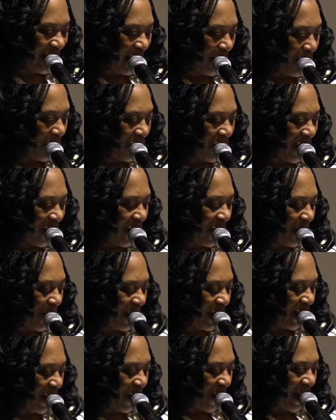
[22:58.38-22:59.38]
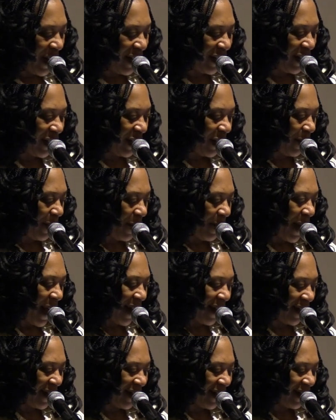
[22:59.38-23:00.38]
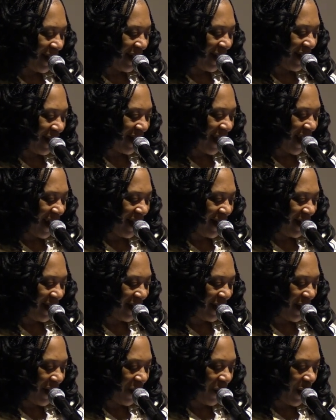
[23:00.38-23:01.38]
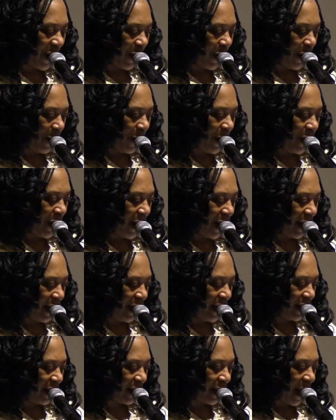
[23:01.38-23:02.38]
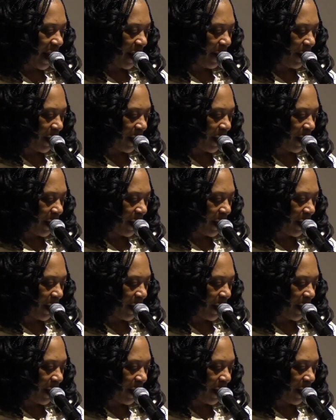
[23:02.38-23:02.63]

double variable equation to be balanced. That is, a variable on each side